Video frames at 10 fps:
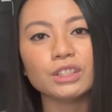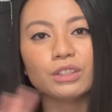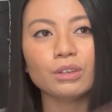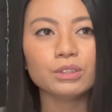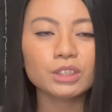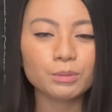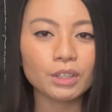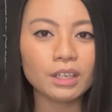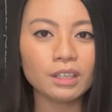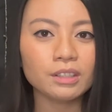go
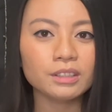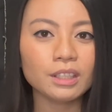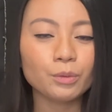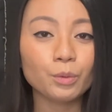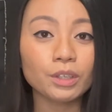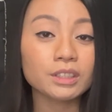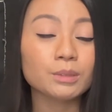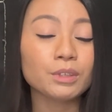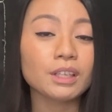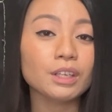somewhere else and work
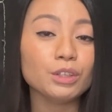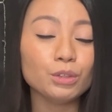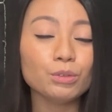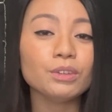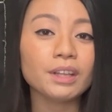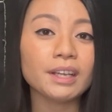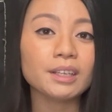somewhere that you like